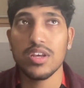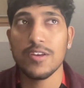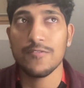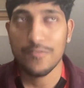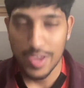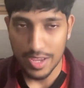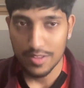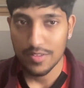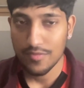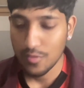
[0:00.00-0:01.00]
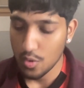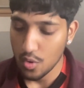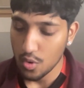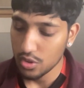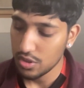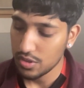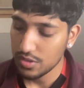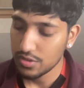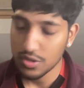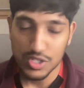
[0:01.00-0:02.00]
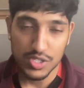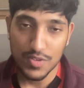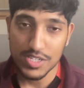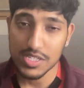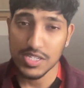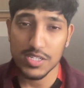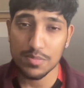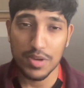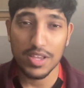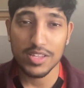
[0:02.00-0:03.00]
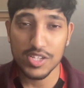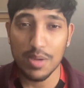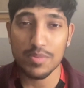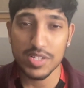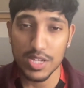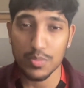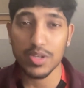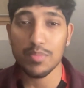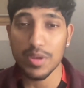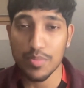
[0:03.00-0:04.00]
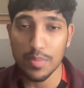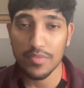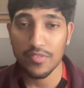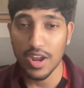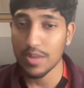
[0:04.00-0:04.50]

fit for not just the rest of the season, but in the Champions League, we can be a proper threat.